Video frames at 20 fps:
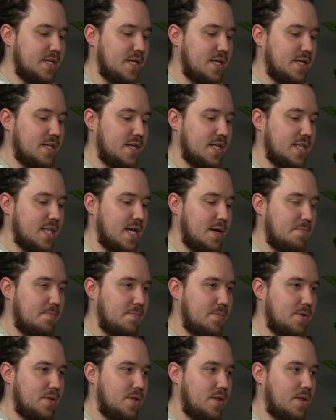to get like that
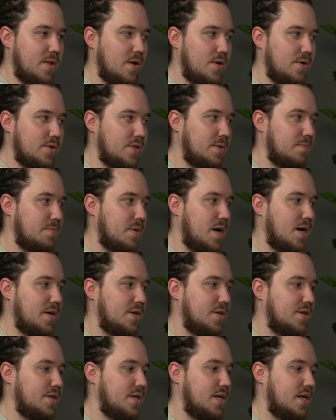or the
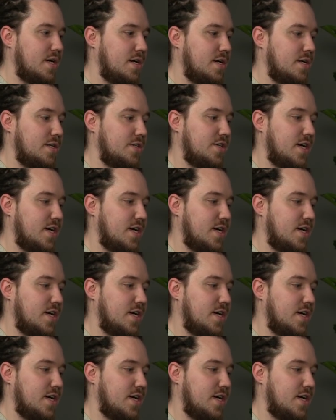modern